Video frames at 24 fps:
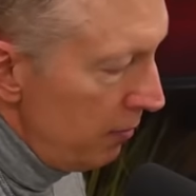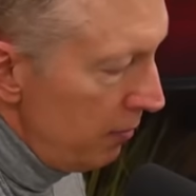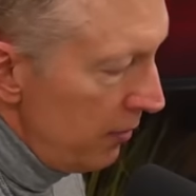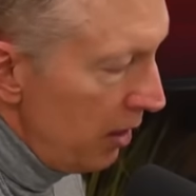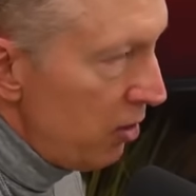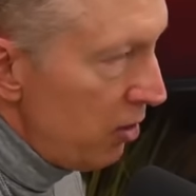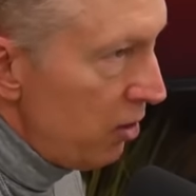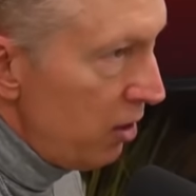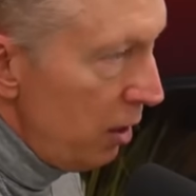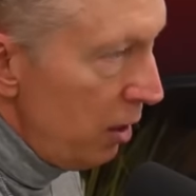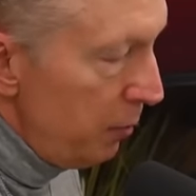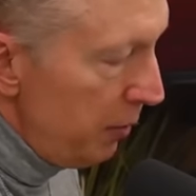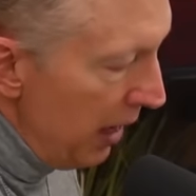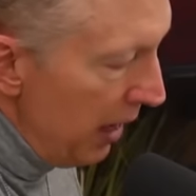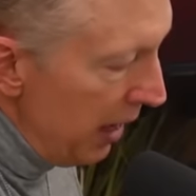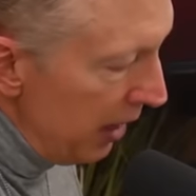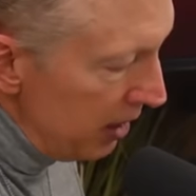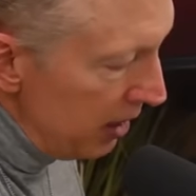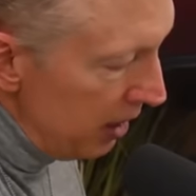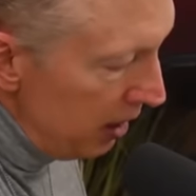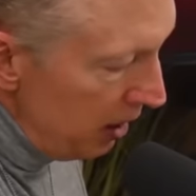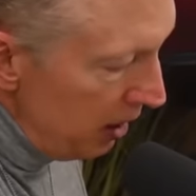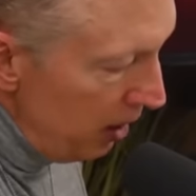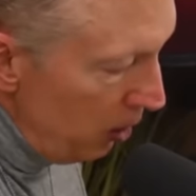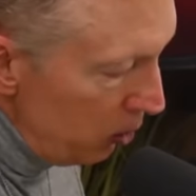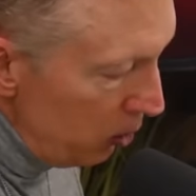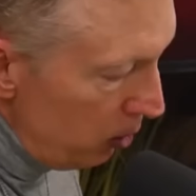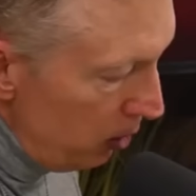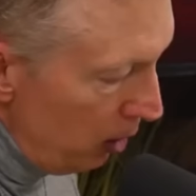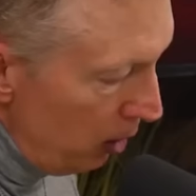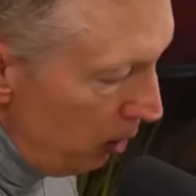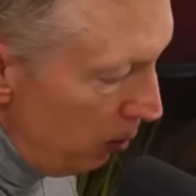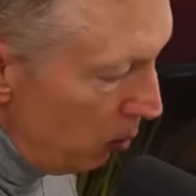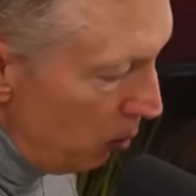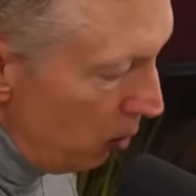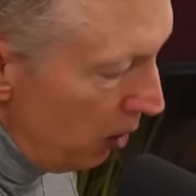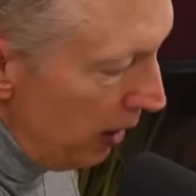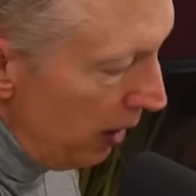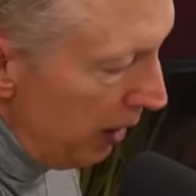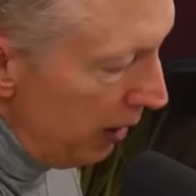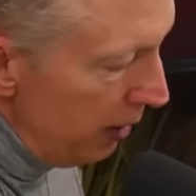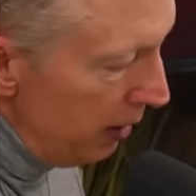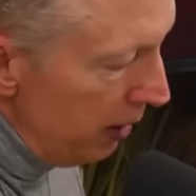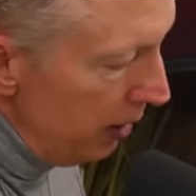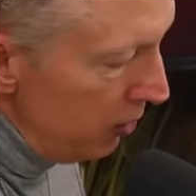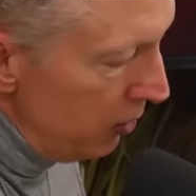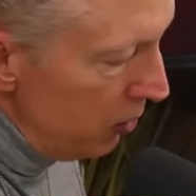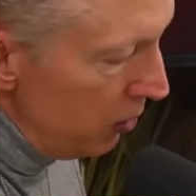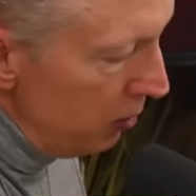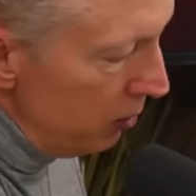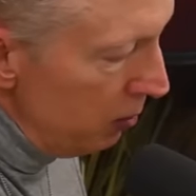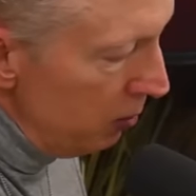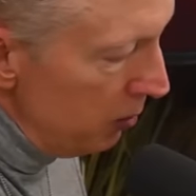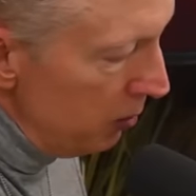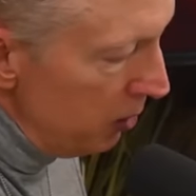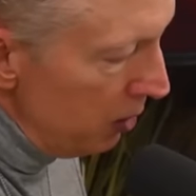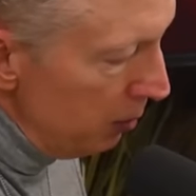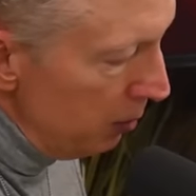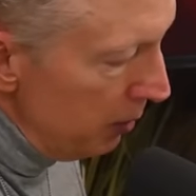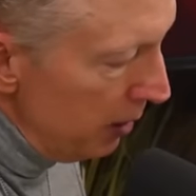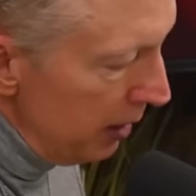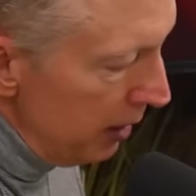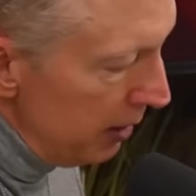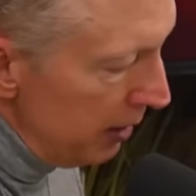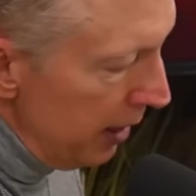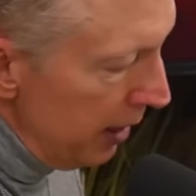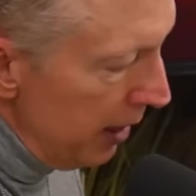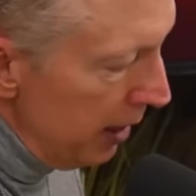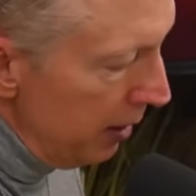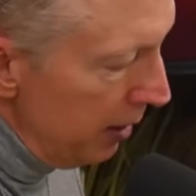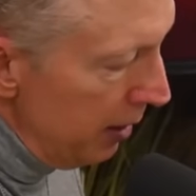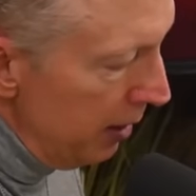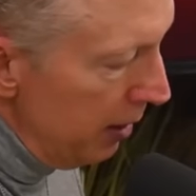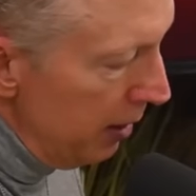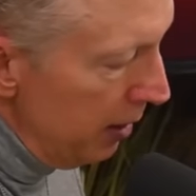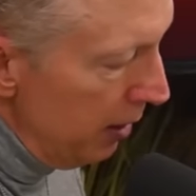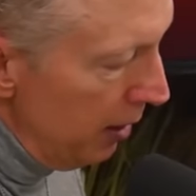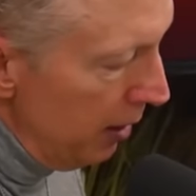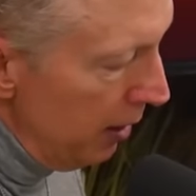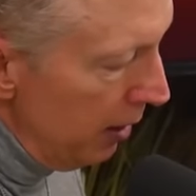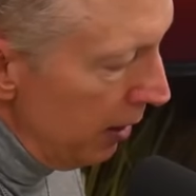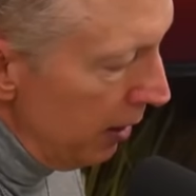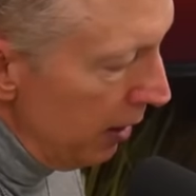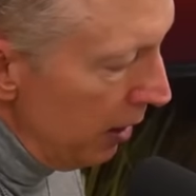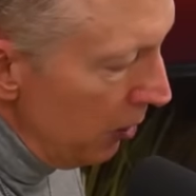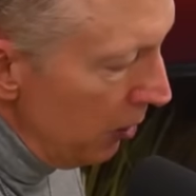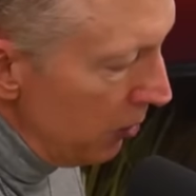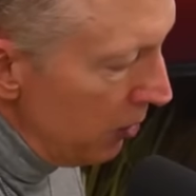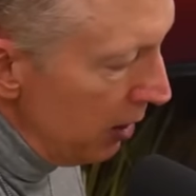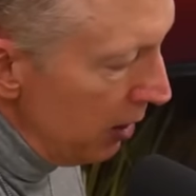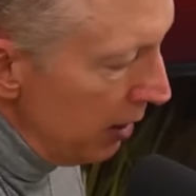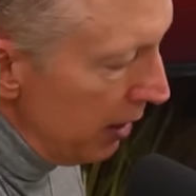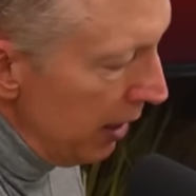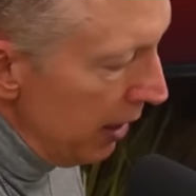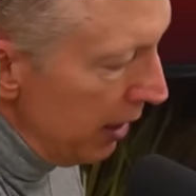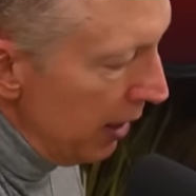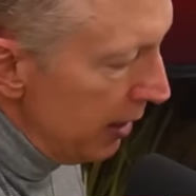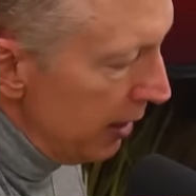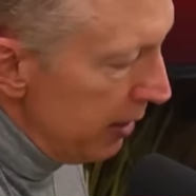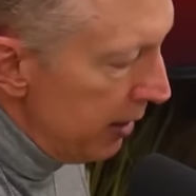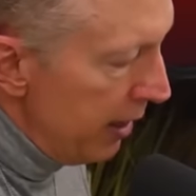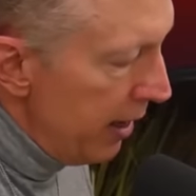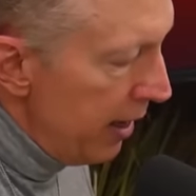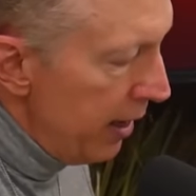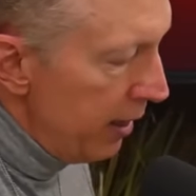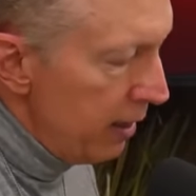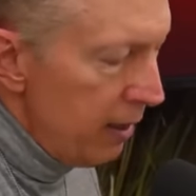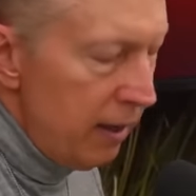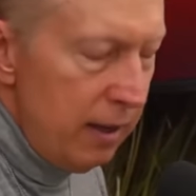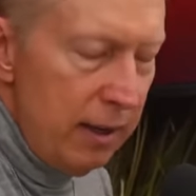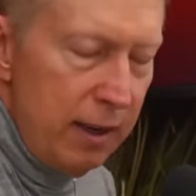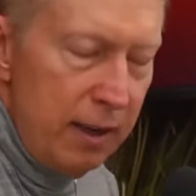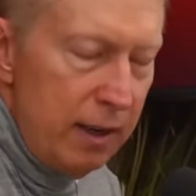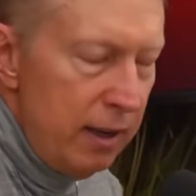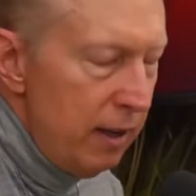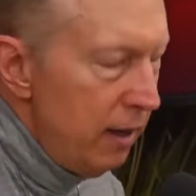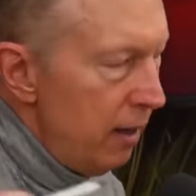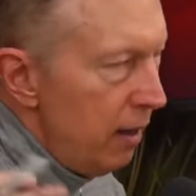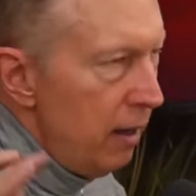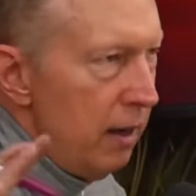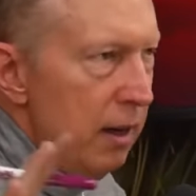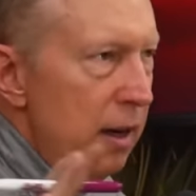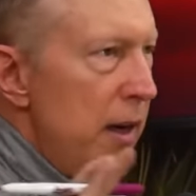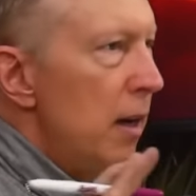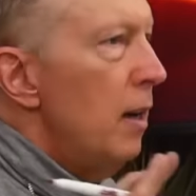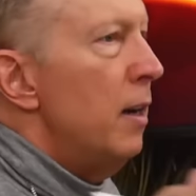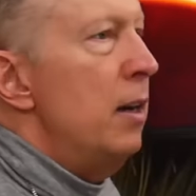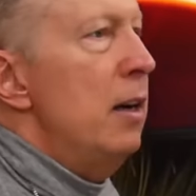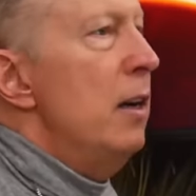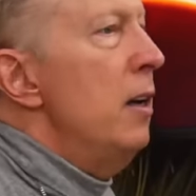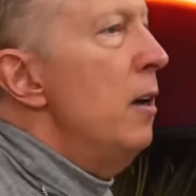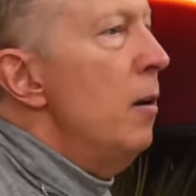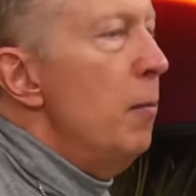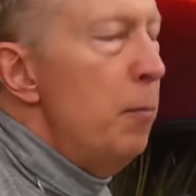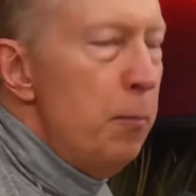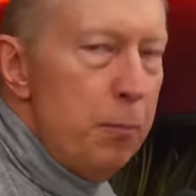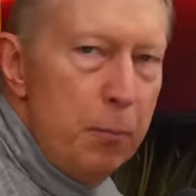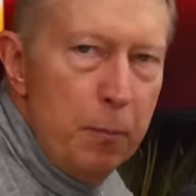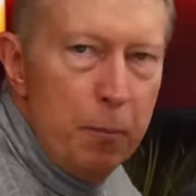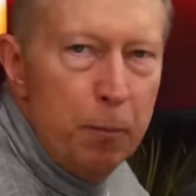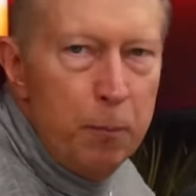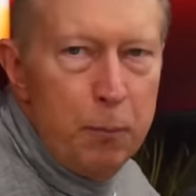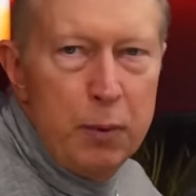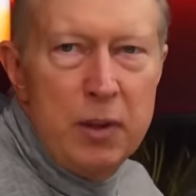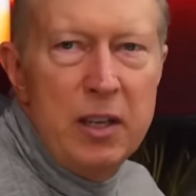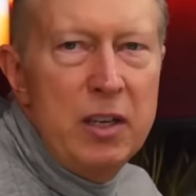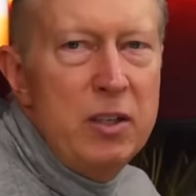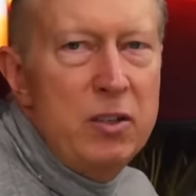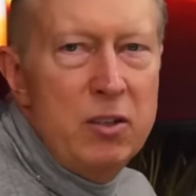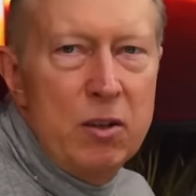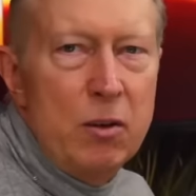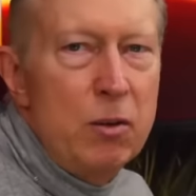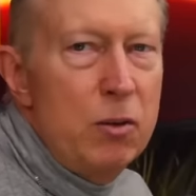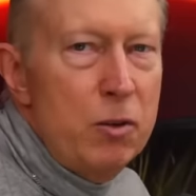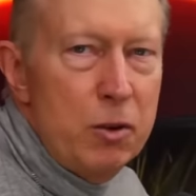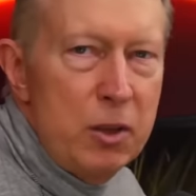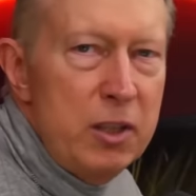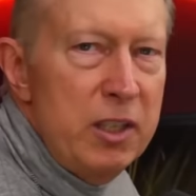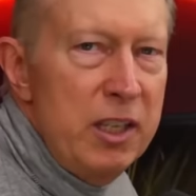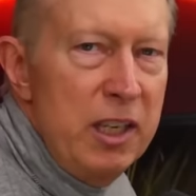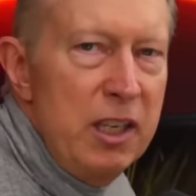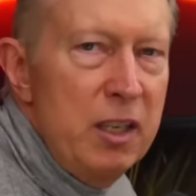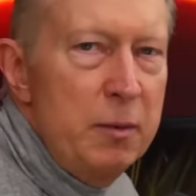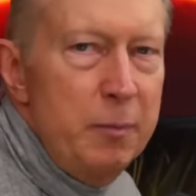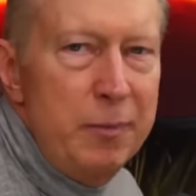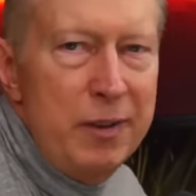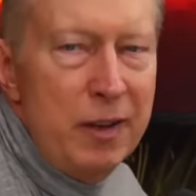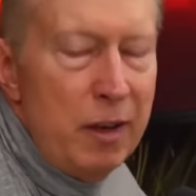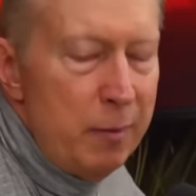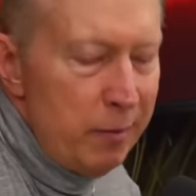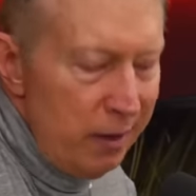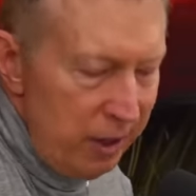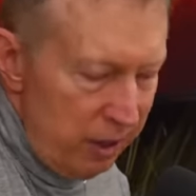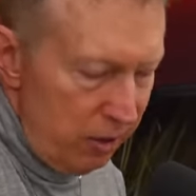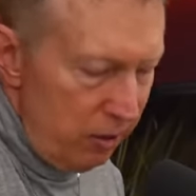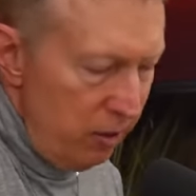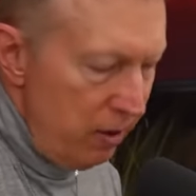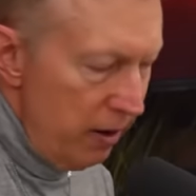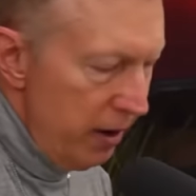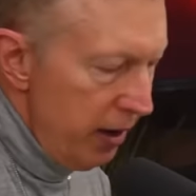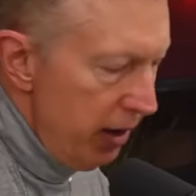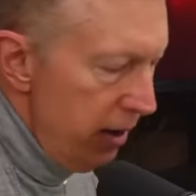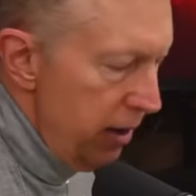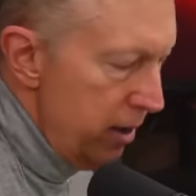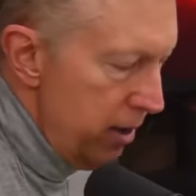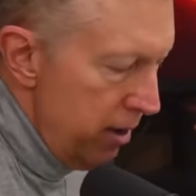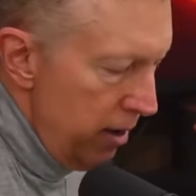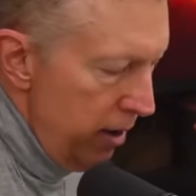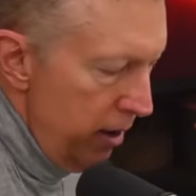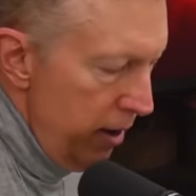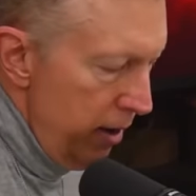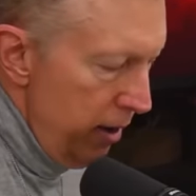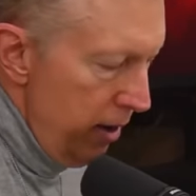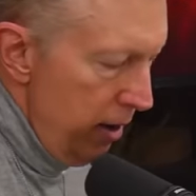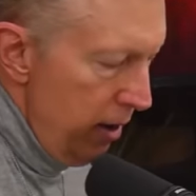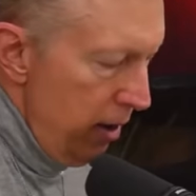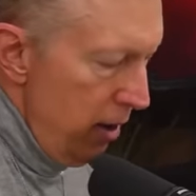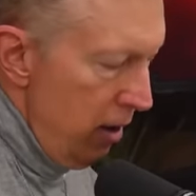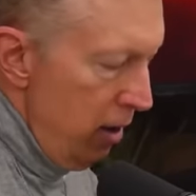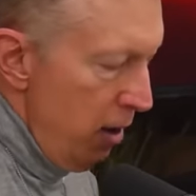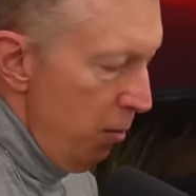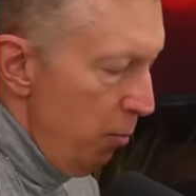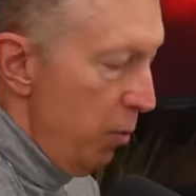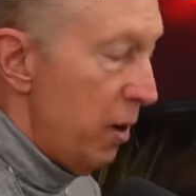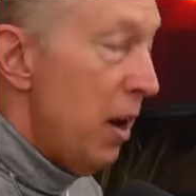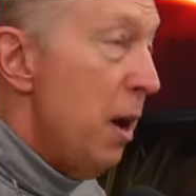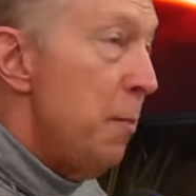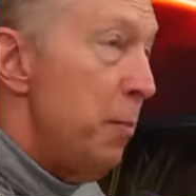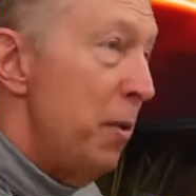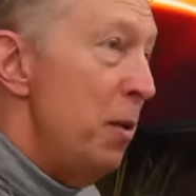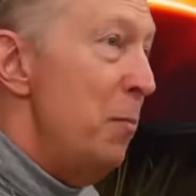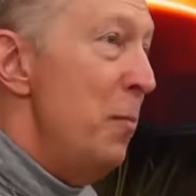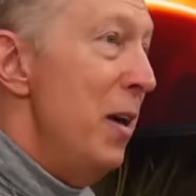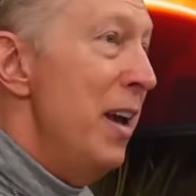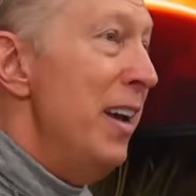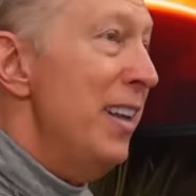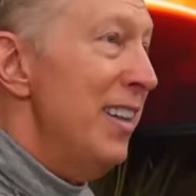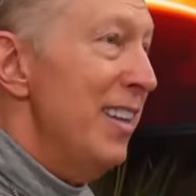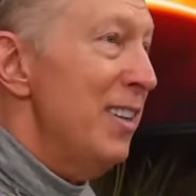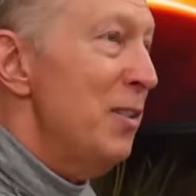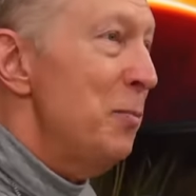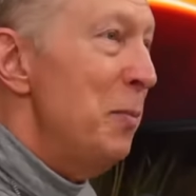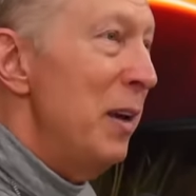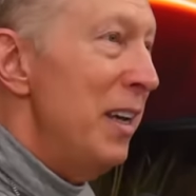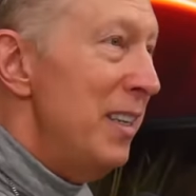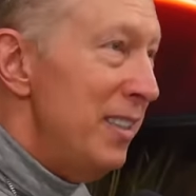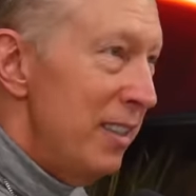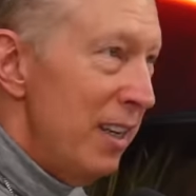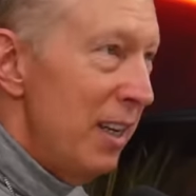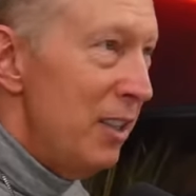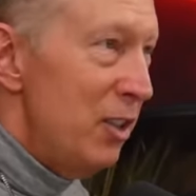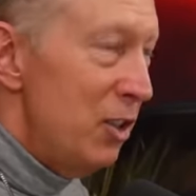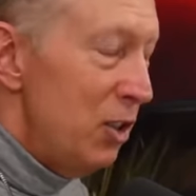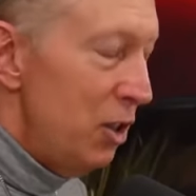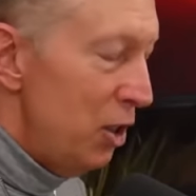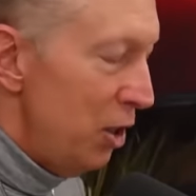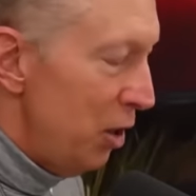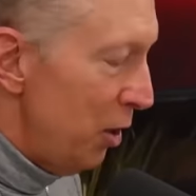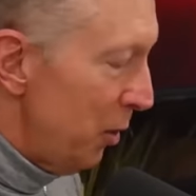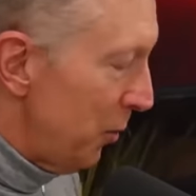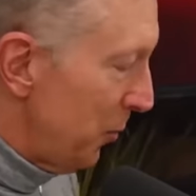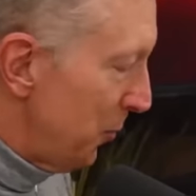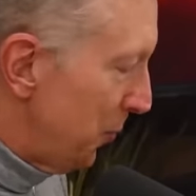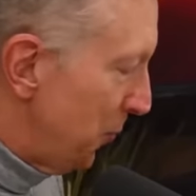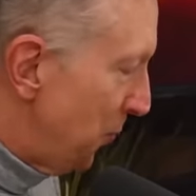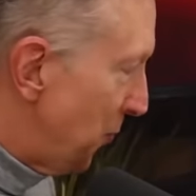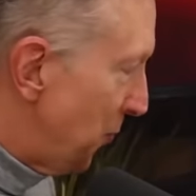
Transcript: This is going to be, actually, it goes a little more like this, something like that. Goes in kind of like that. Please don't critique me on my drawing, but I'm going to make this make sense to you.